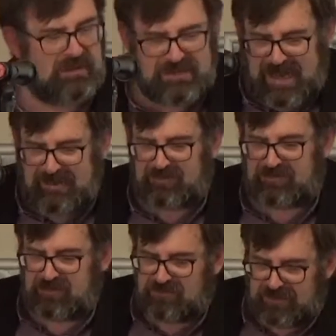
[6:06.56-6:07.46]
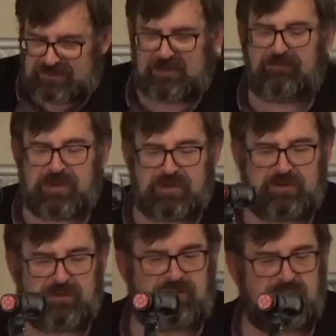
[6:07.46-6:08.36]
The next
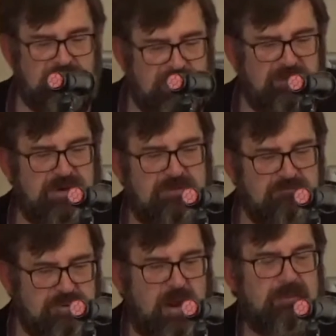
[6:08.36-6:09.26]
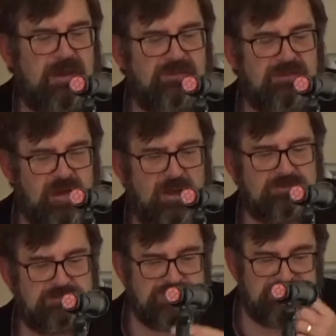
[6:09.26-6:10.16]
significant covenant promise
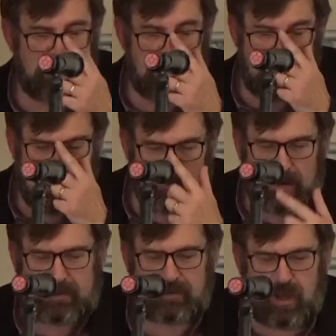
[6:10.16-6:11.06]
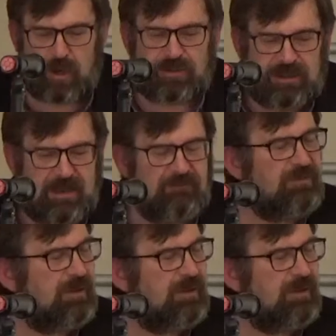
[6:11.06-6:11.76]
comes when God gives